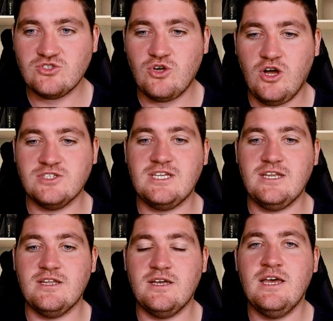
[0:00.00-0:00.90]
to
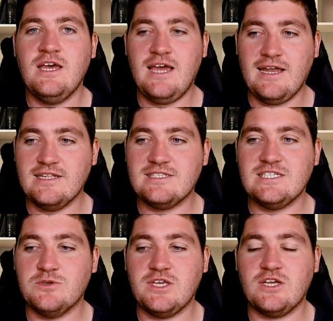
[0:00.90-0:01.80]
Argentina, and let's see
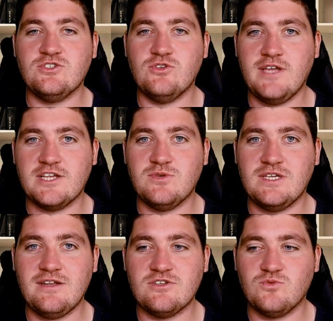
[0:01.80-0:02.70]
what they can do next
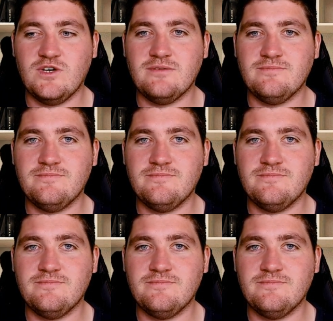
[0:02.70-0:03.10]
weekend as well.